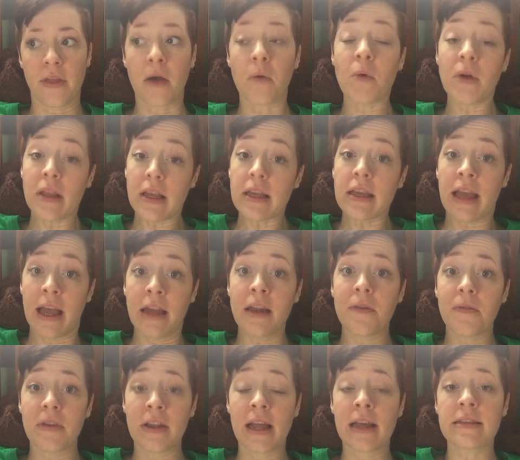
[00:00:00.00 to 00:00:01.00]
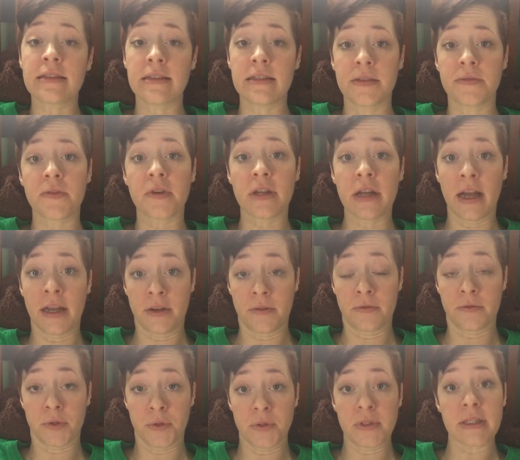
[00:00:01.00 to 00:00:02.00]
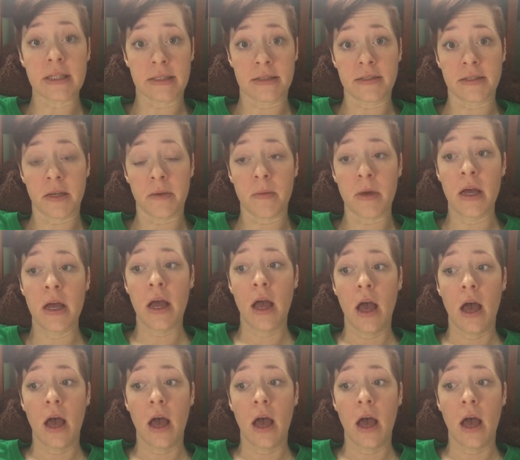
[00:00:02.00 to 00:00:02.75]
that. Well, it can if it has a different kind of root system,